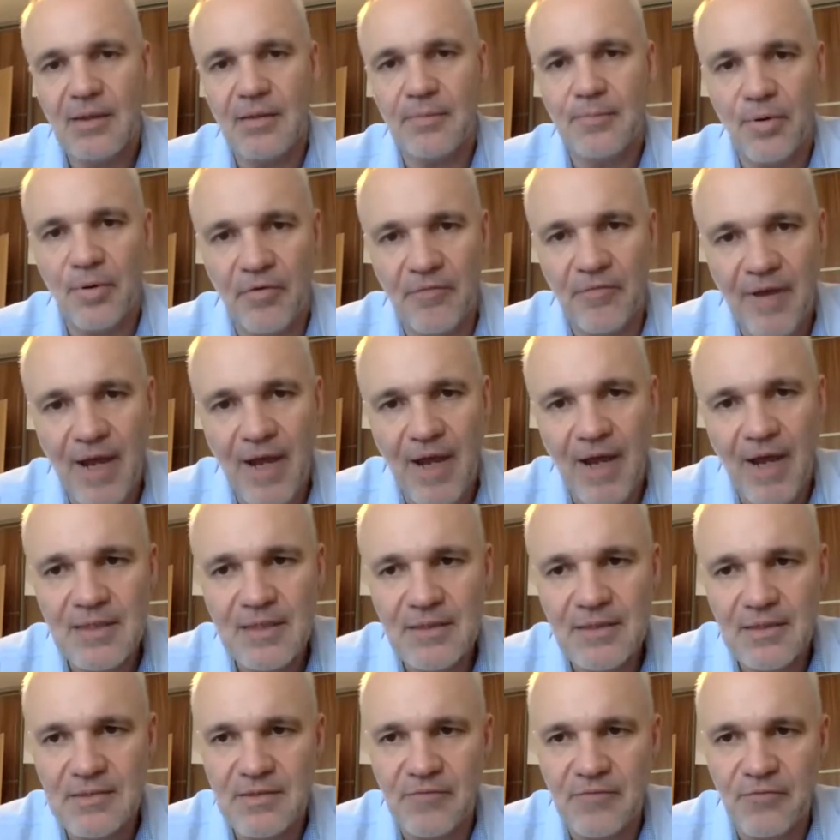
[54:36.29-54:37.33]

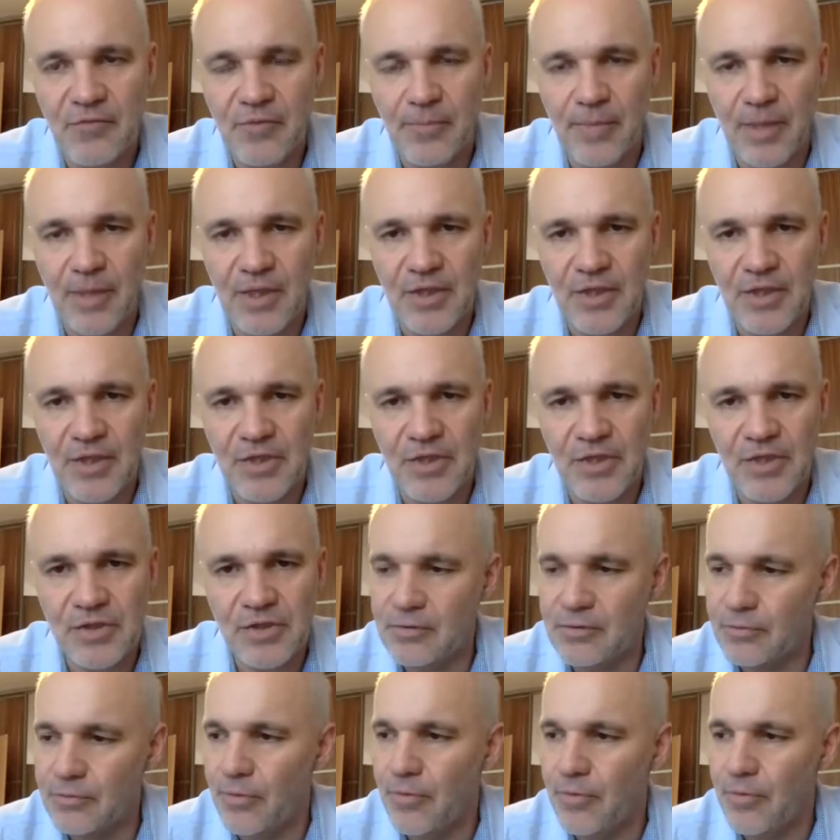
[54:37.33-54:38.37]
providing this information
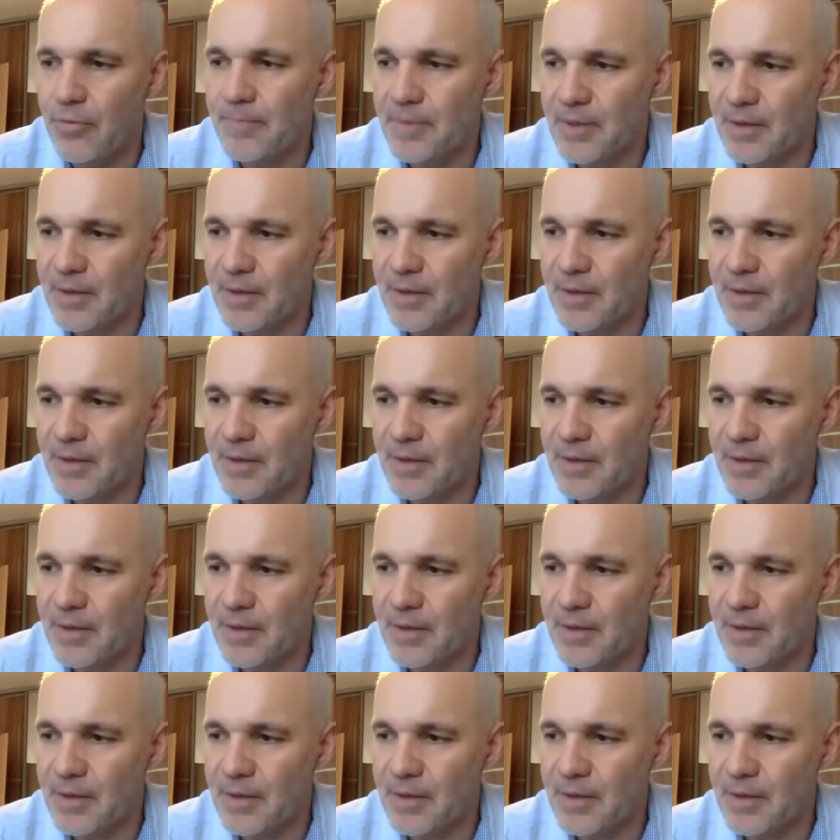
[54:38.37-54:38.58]
to